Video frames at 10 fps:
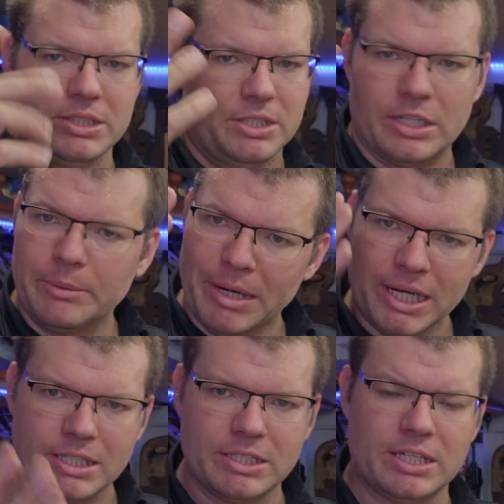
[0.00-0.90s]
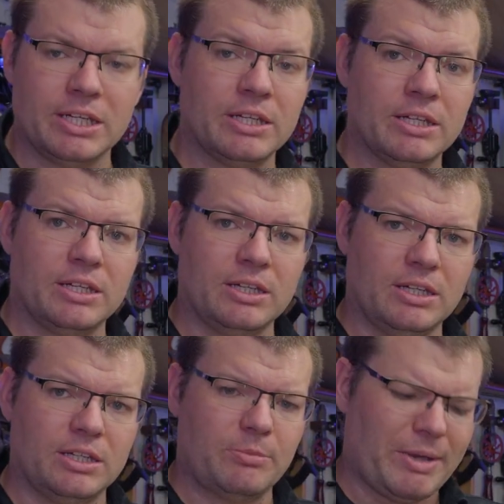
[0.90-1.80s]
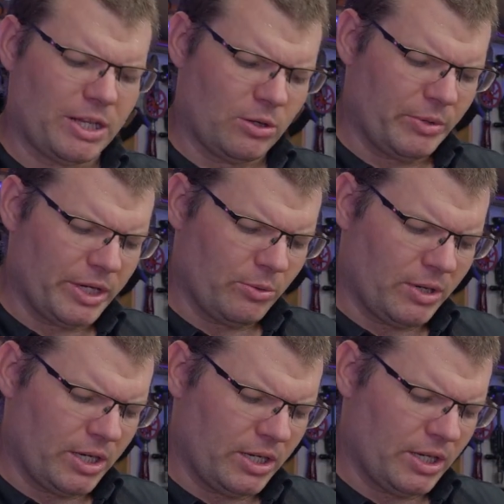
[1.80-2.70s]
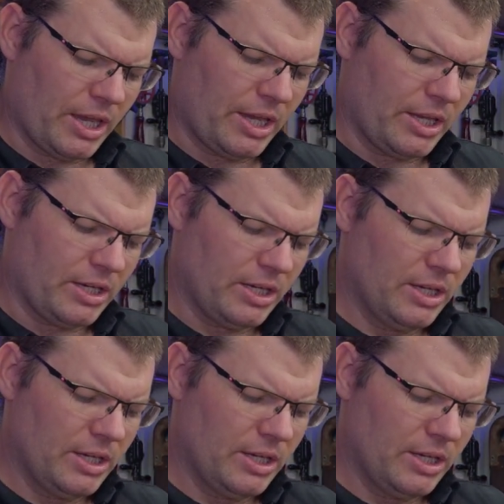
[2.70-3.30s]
30 bucks, depending on where you are, and